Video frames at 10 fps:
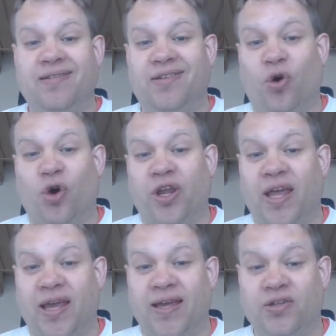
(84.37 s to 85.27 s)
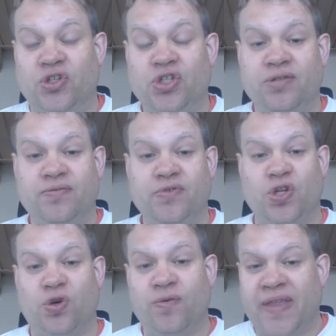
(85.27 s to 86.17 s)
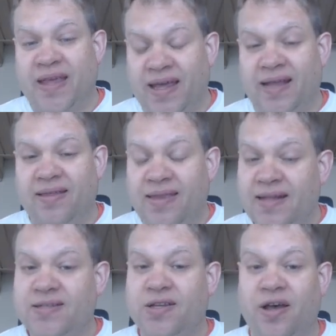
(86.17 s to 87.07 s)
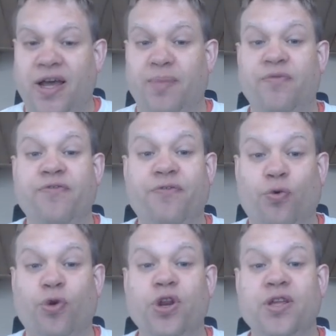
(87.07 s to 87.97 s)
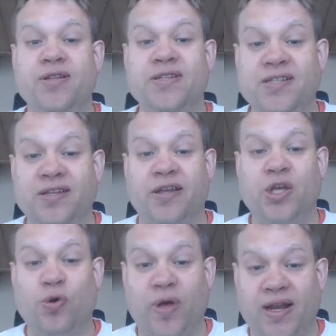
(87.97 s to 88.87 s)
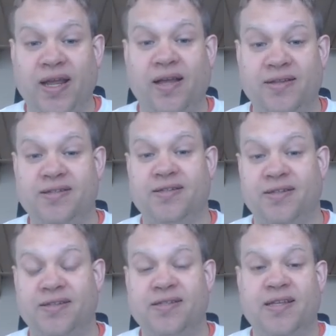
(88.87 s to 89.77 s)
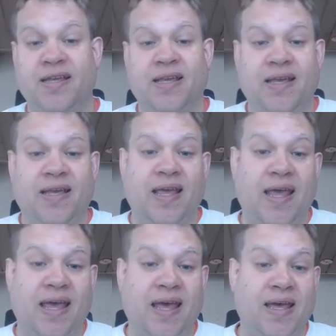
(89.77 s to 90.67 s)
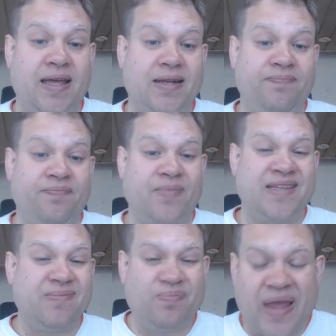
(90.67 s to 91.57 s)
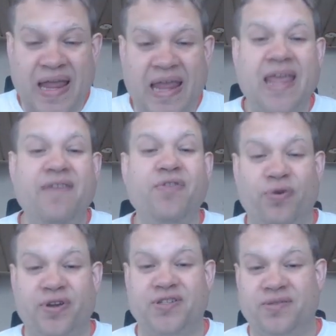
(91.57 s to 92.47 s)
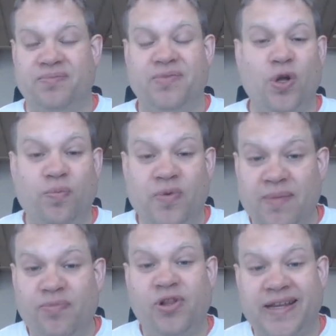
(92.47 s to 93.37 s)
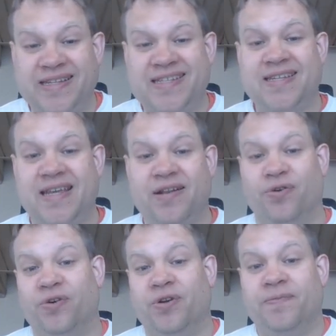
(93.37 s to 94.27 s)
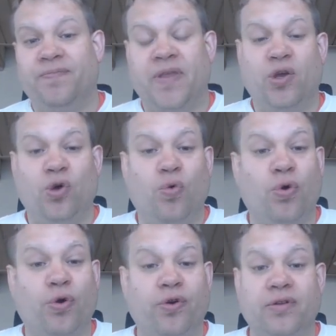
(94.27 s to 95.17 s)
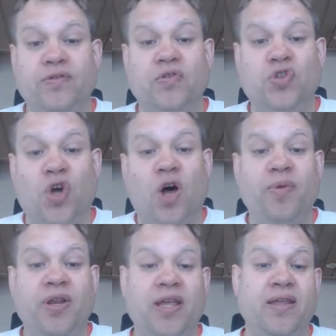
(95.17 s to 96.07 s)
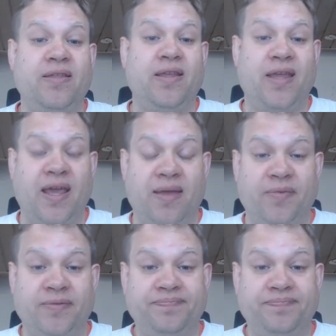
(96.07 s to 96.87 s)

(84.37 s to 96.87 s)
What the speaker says: dark age. So at that time, Freudian psychoanalysis and behaviorism, people like Skinner were dominating the game.